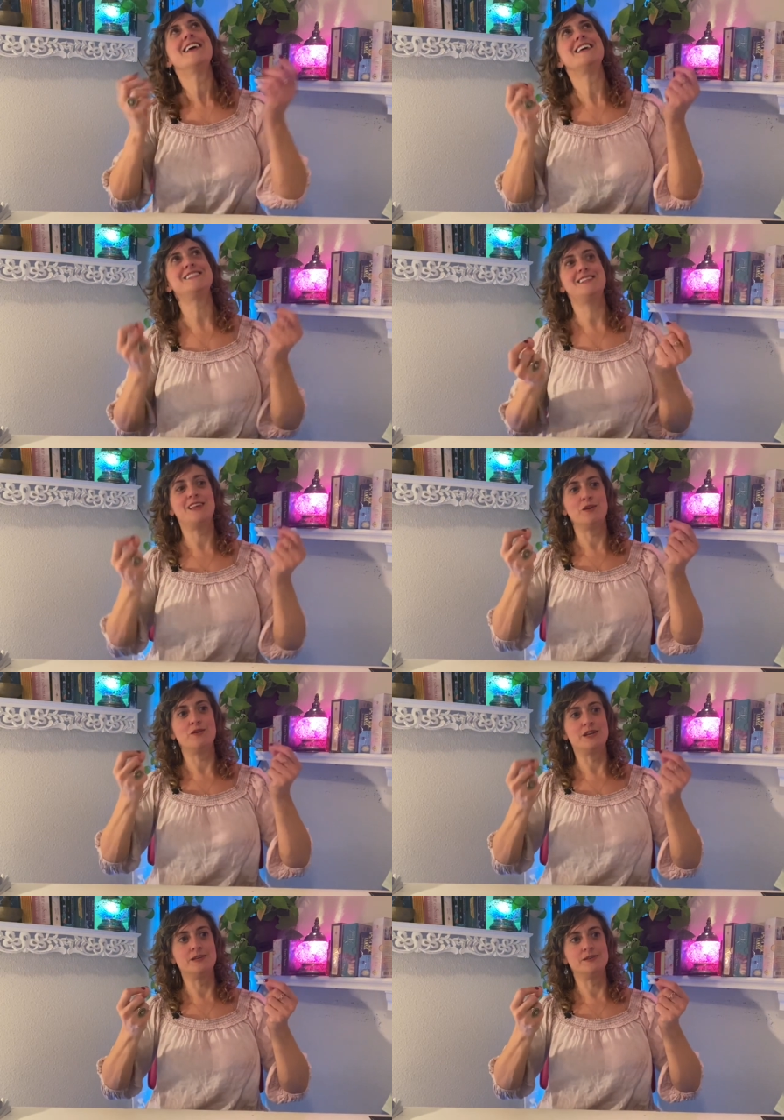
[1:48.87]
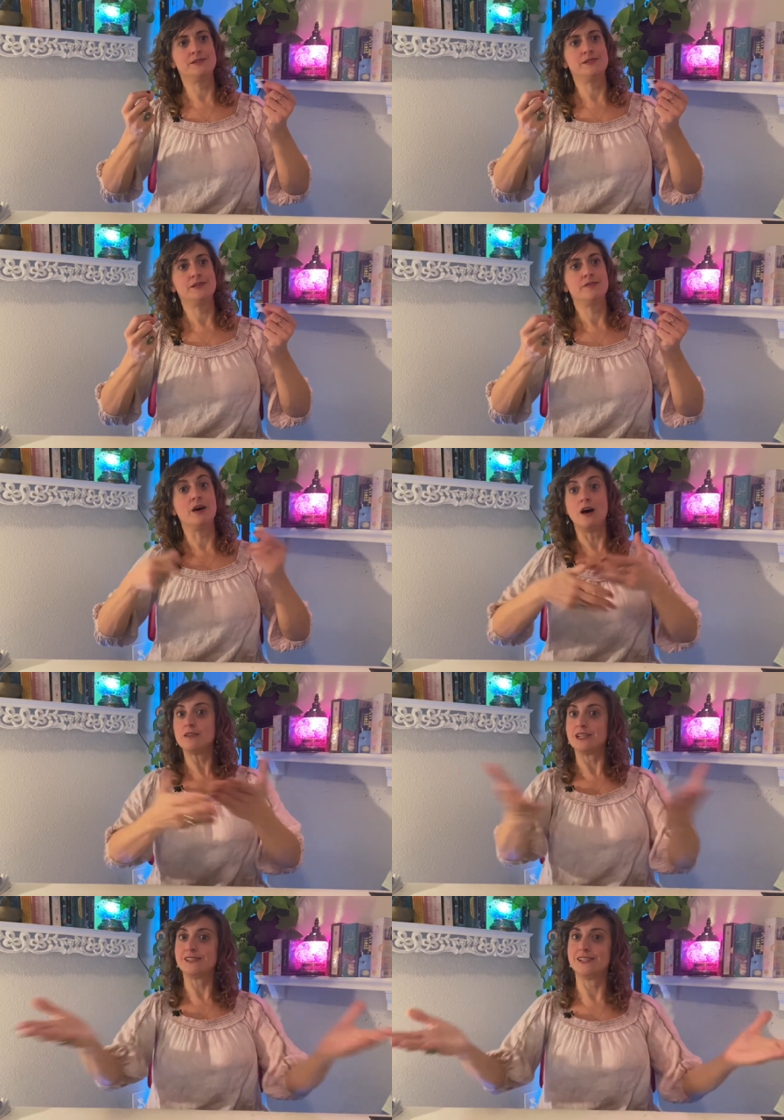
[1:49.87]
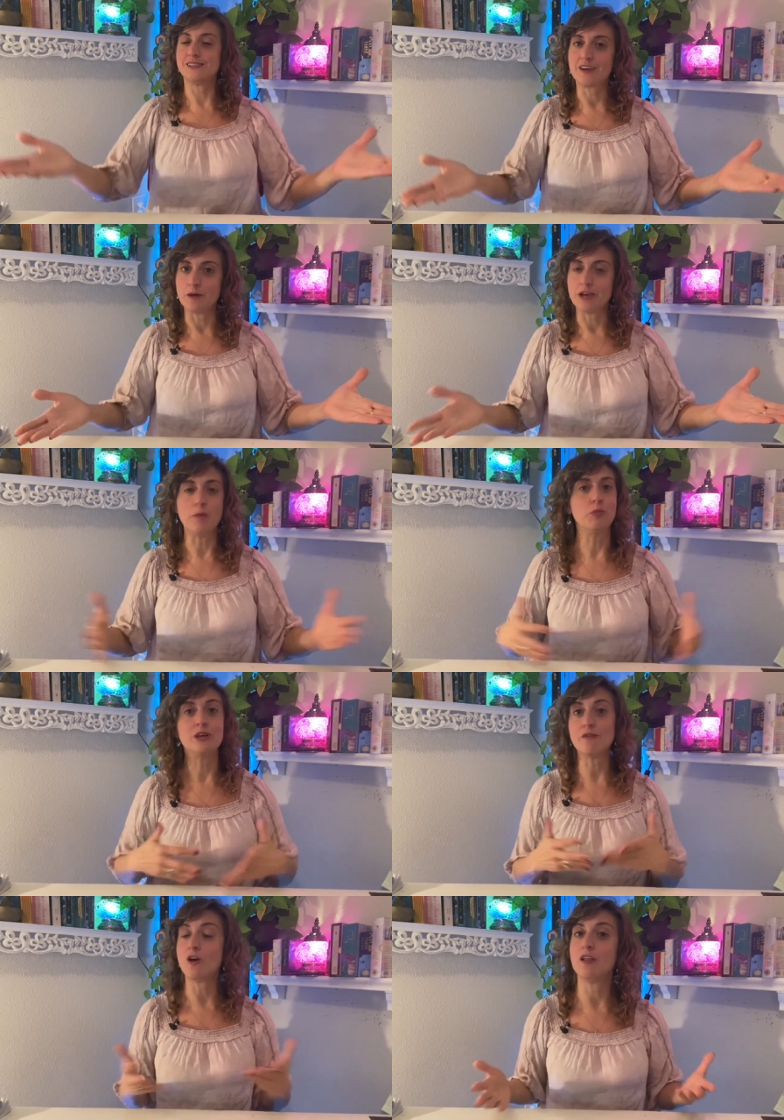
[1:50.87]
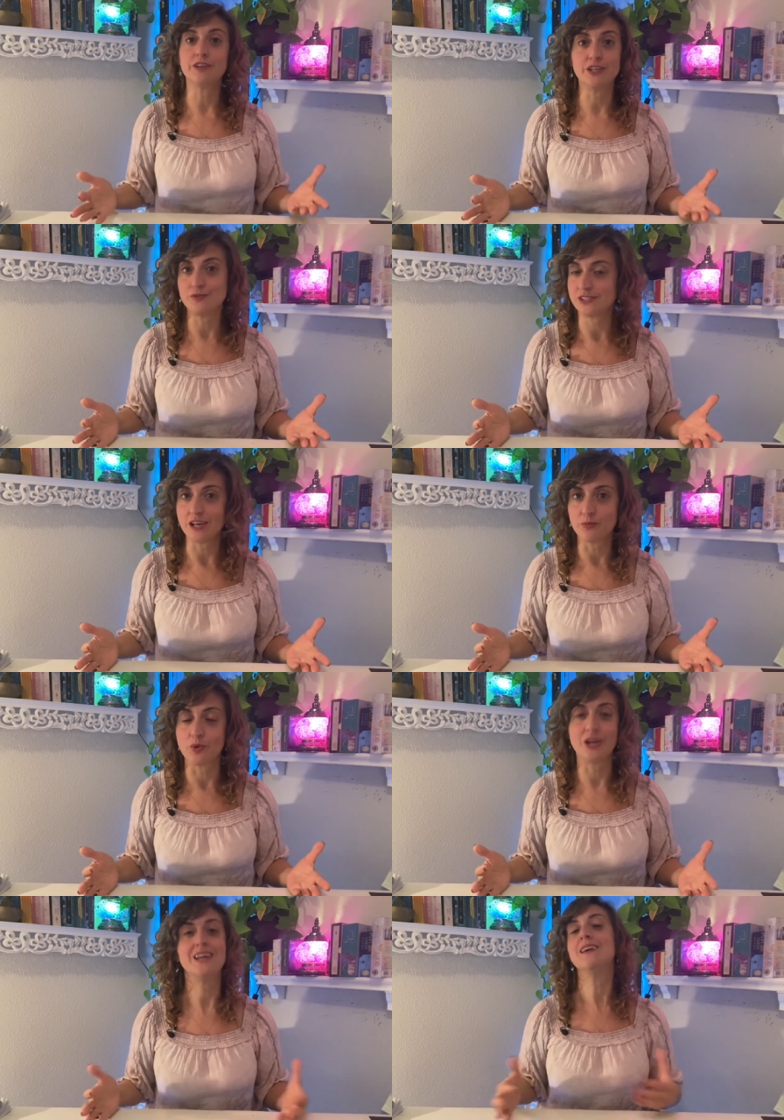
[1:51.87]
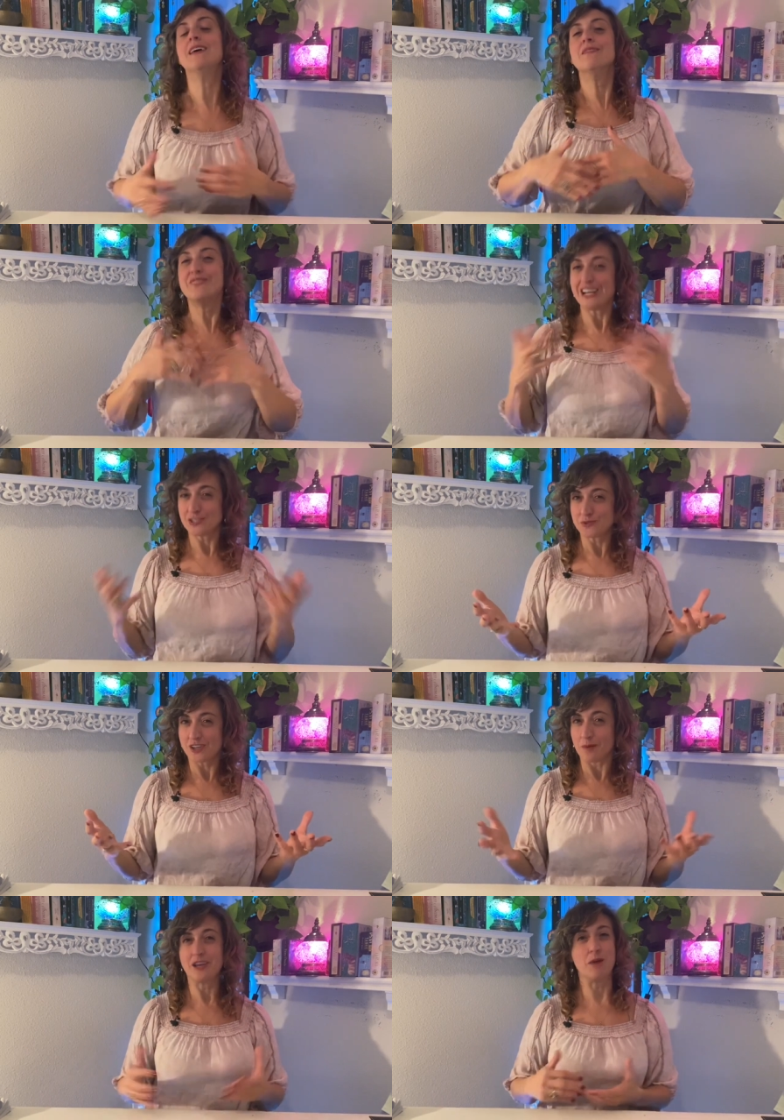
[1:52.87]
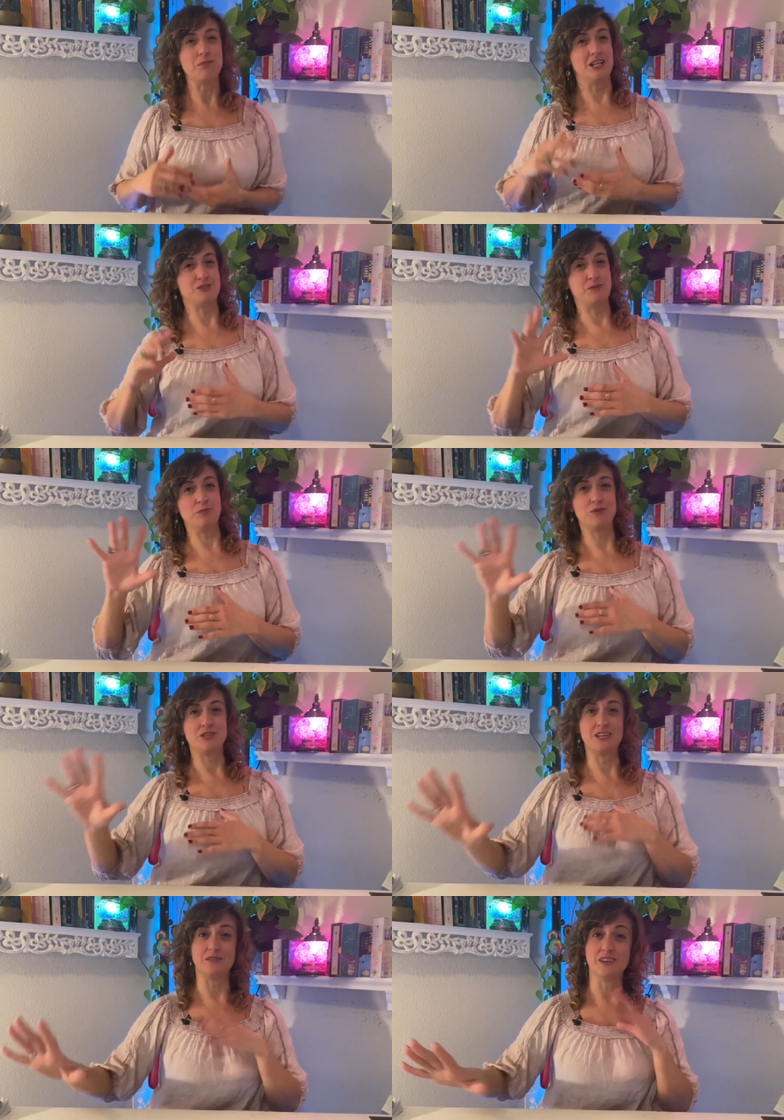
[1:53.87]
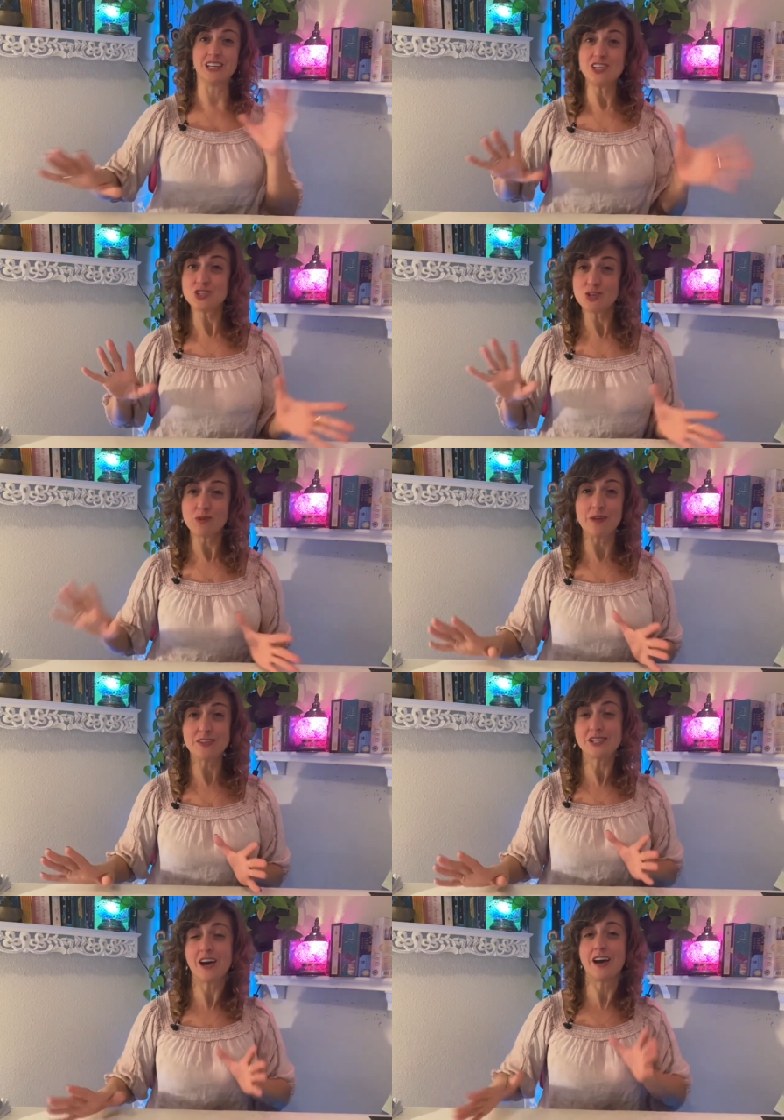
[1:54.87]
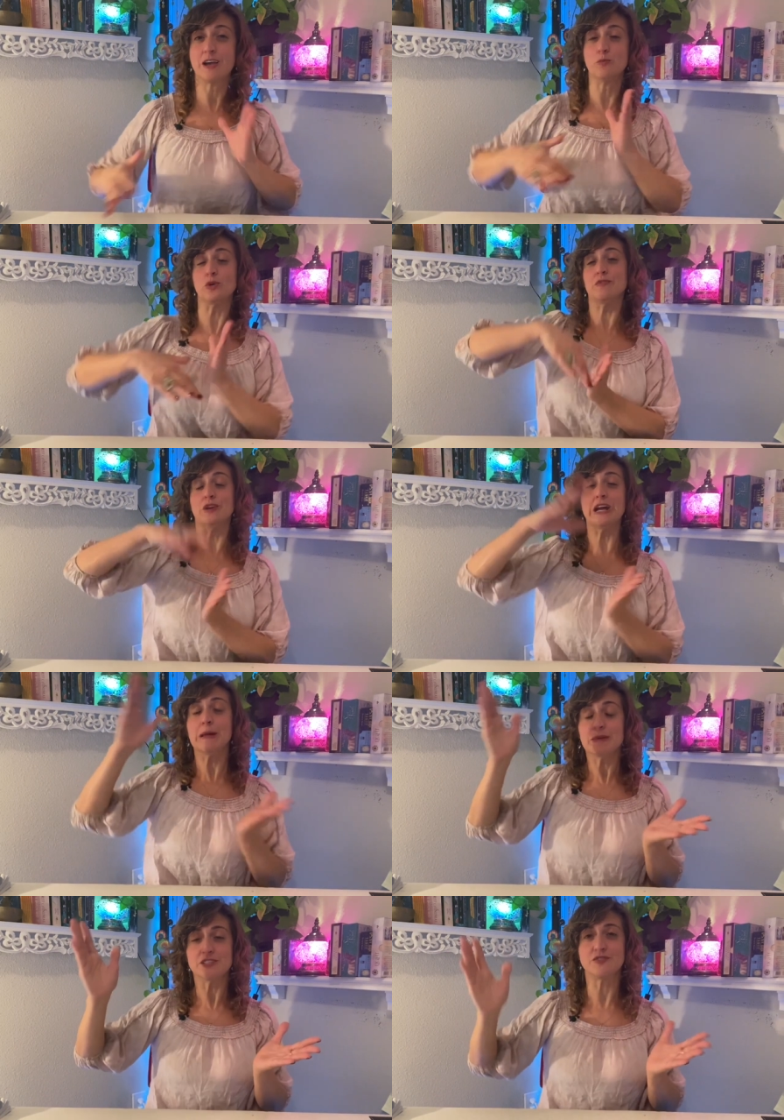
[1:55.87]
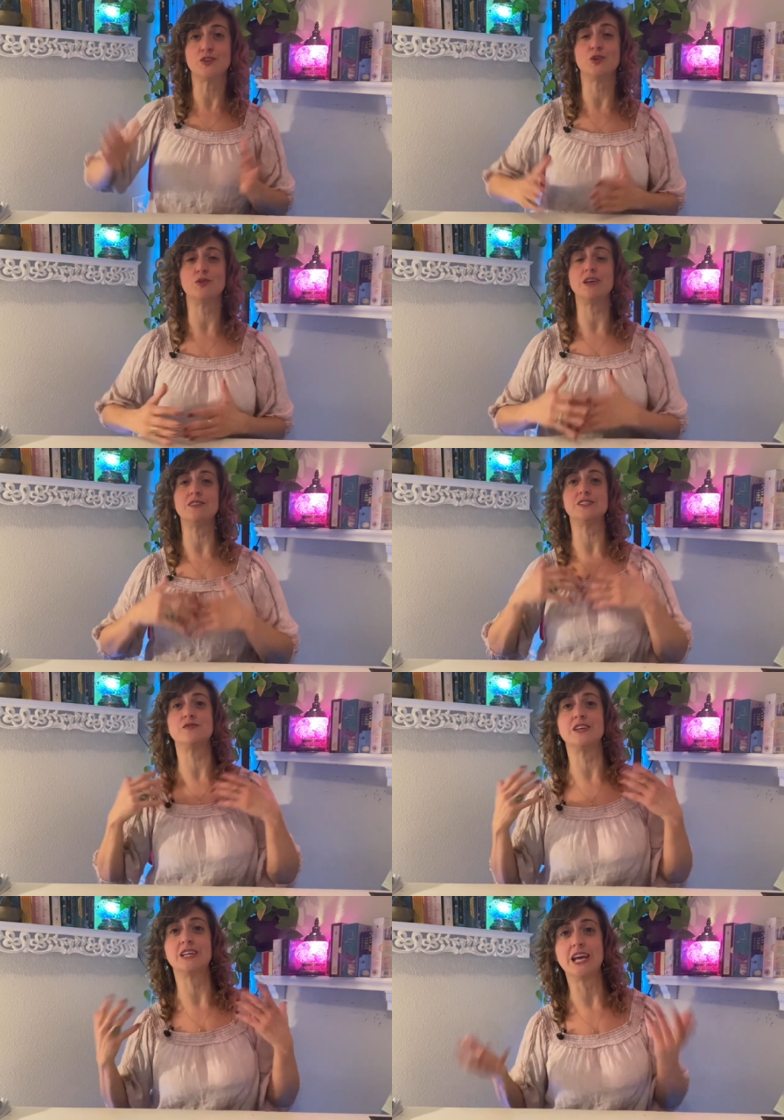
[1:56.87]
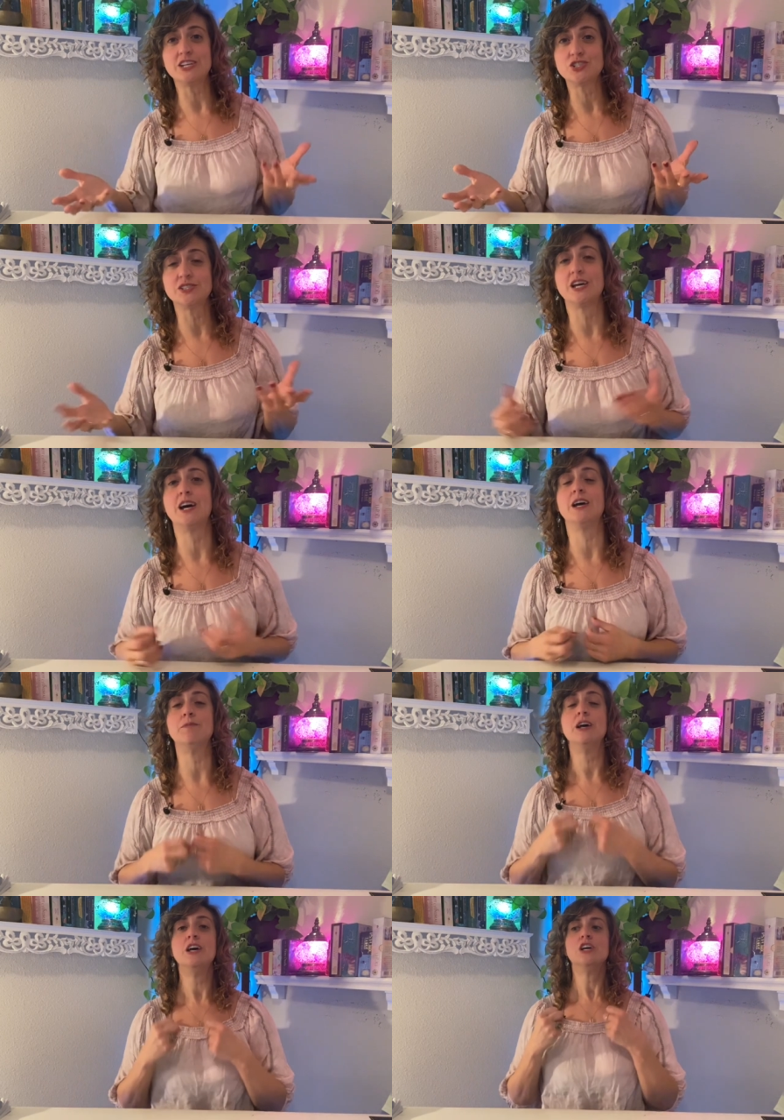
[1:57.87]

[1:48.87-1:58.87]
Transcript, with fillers: is that there is the holiday season coming up. Whatever holiday you celebrate, that's what's coming up. Lots of people are taking vacation around this time, whatever hemisphere you're in, this is vacation time.